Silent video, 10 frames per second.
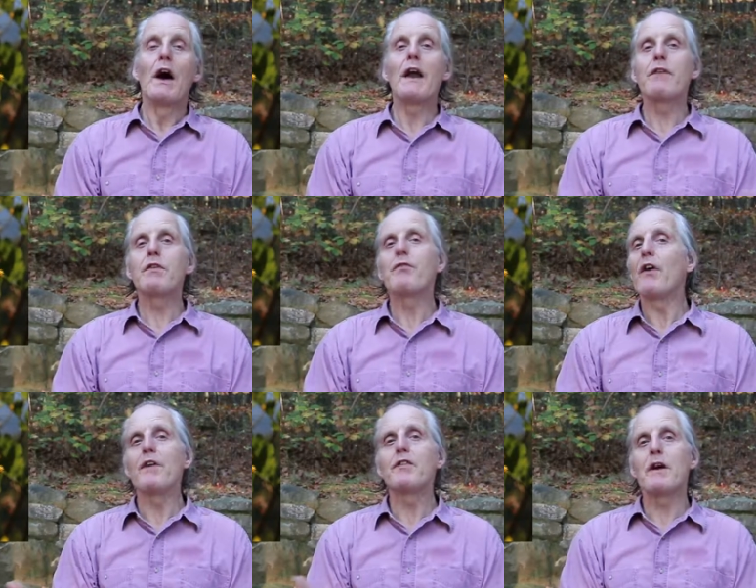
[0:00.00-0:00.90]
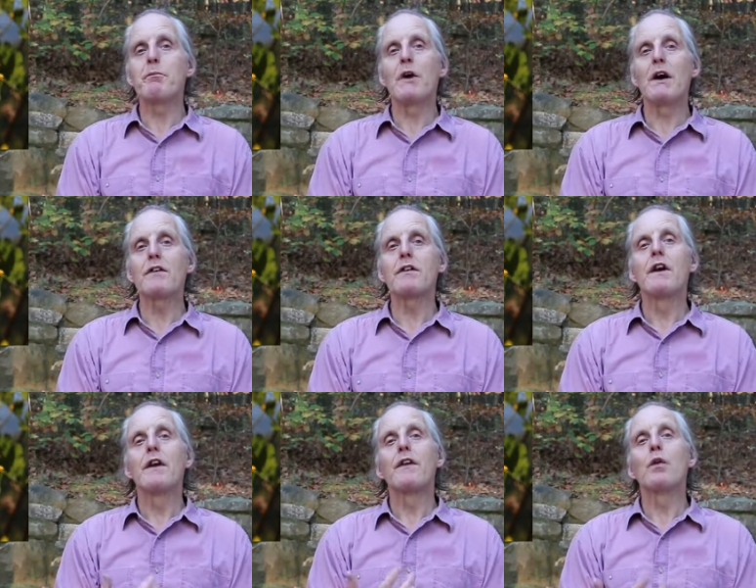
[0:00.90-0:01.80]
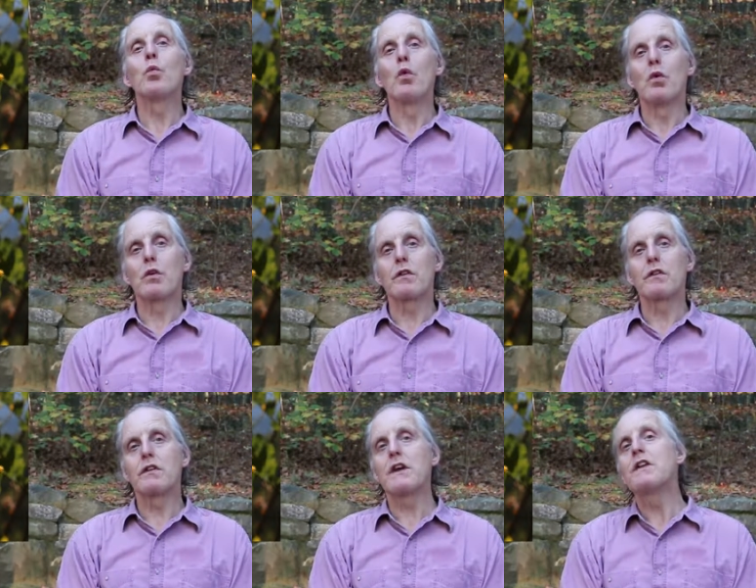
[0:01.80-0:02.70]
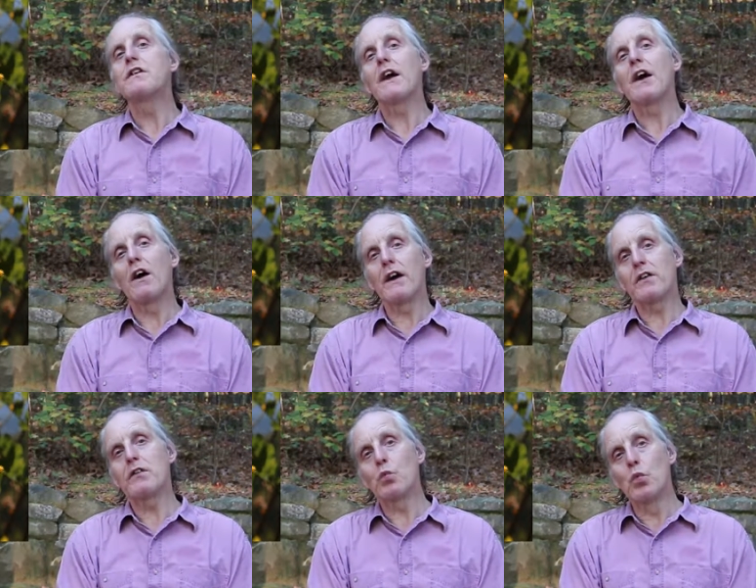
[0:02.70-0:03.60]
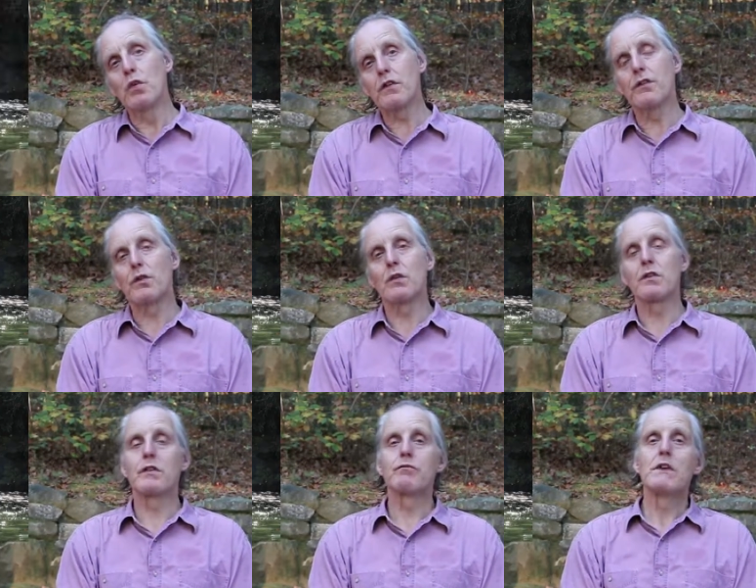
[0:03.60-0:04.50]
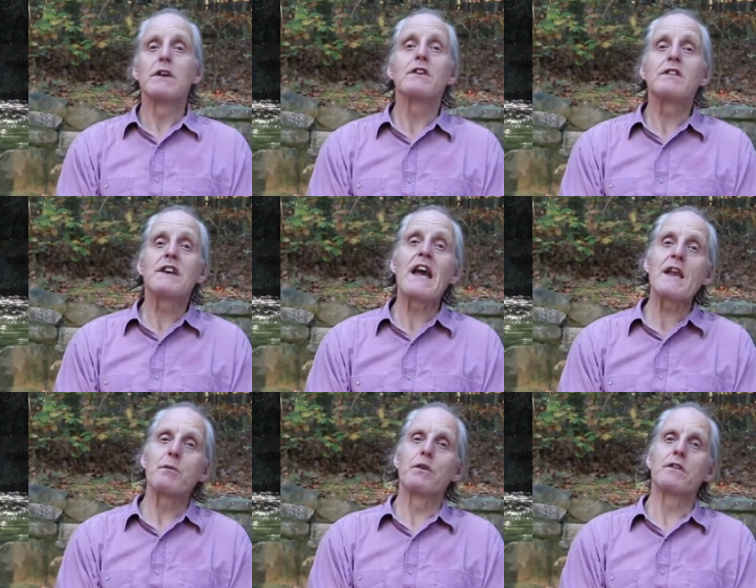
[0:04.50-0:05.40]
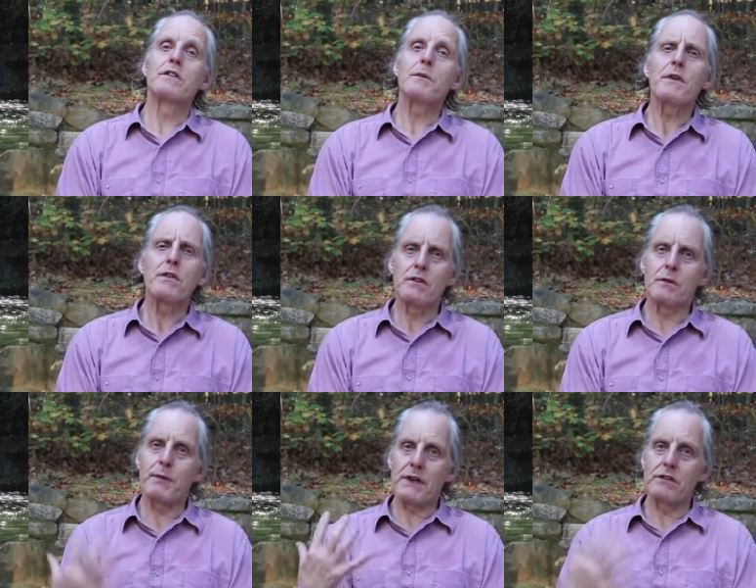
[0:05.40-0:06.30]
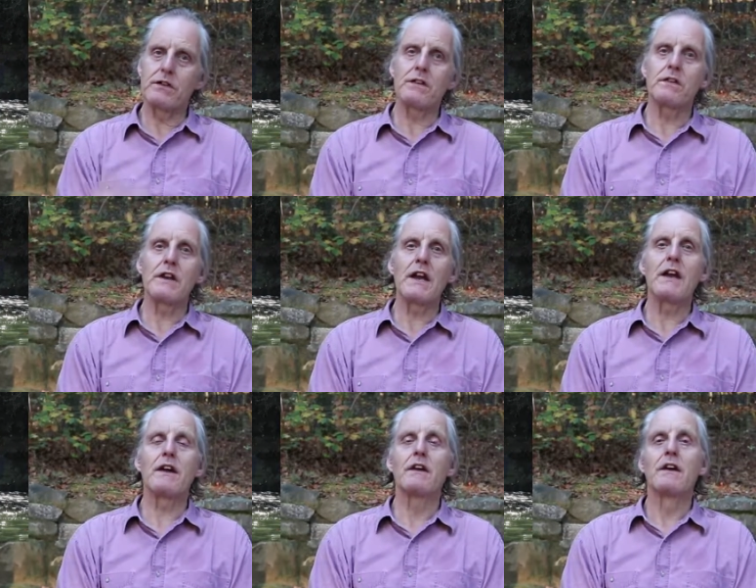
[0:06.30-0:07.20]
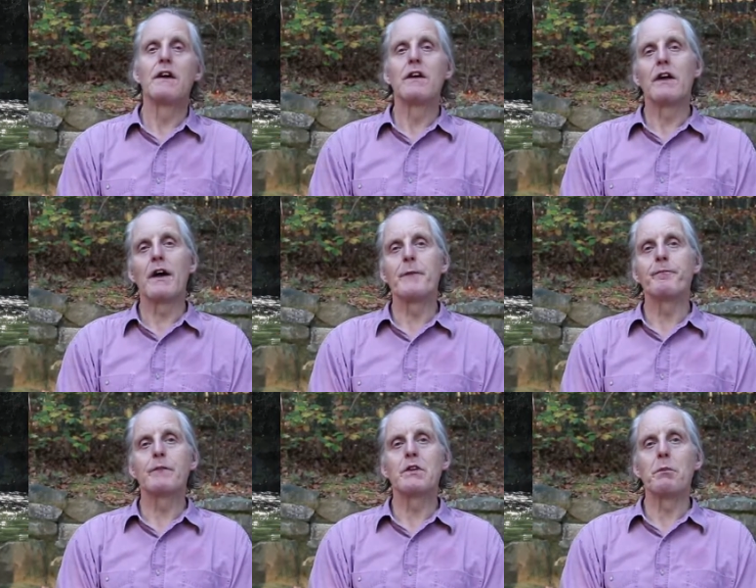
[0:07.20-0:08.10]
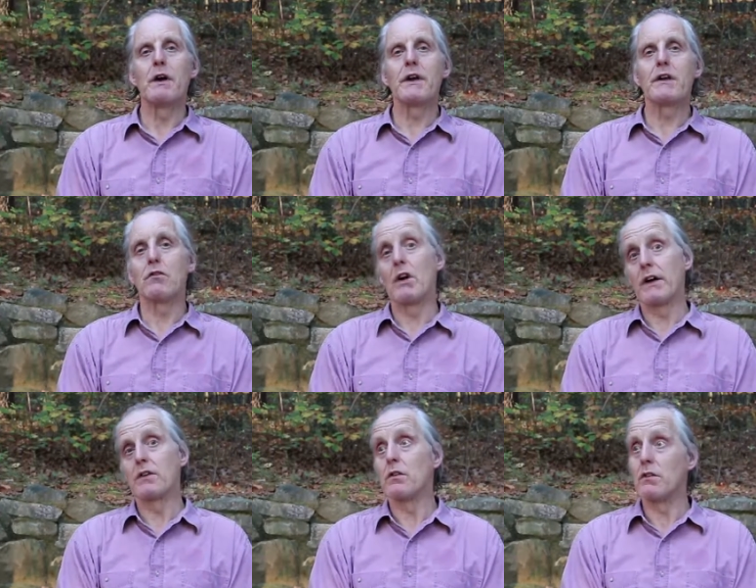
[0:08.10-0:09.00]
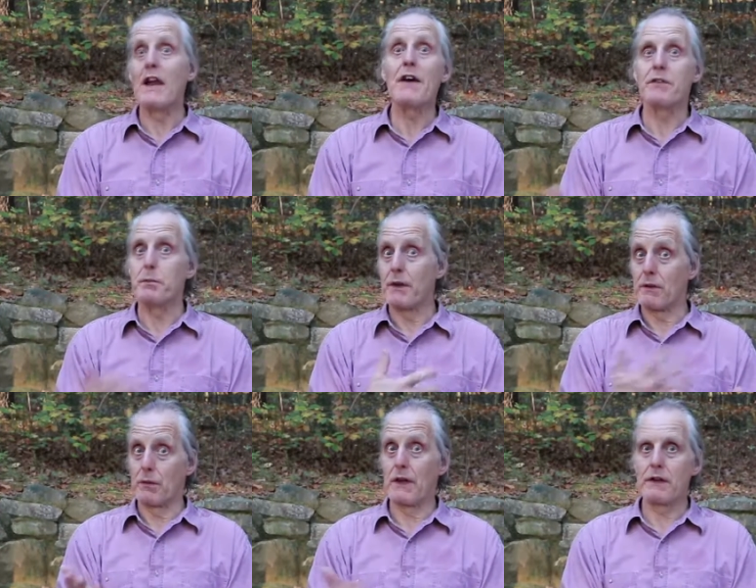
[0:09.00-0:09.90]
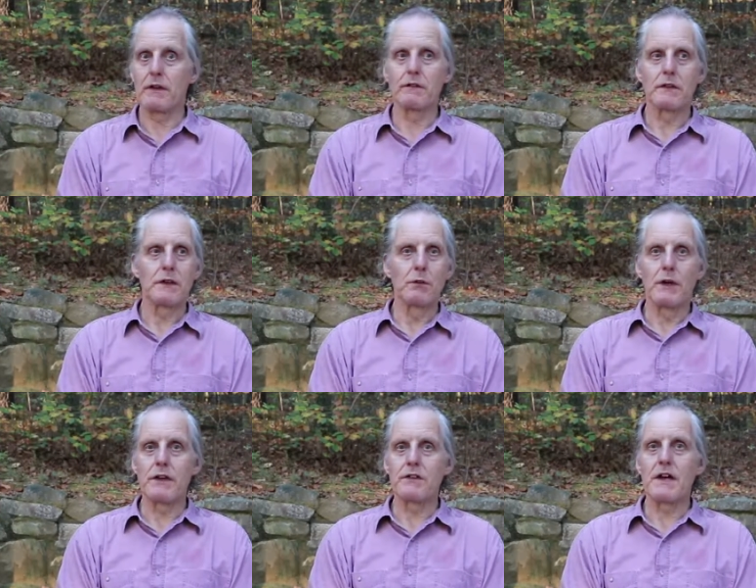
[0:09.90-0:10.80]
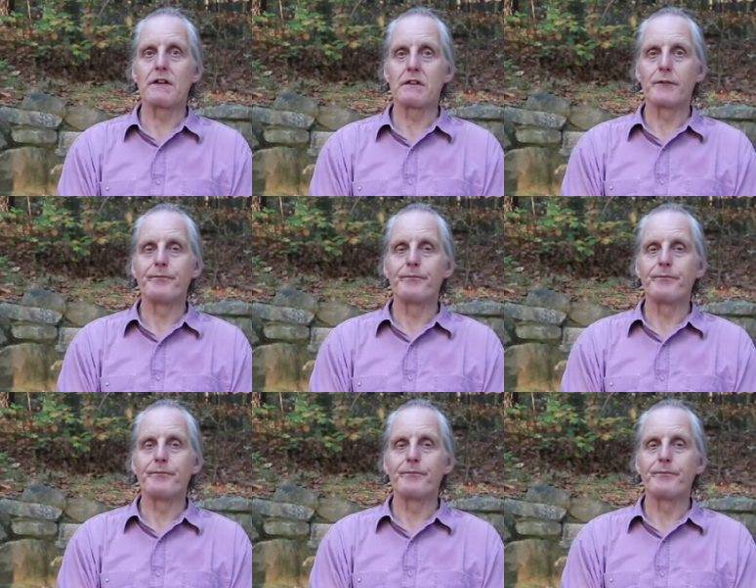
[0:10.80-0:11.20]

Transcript: And every 5-10 miles there are walks, so you can take hikes to waterfalls, to see animals. Some of the sorts of pictures you can see here to my right or left, depending on where you sat.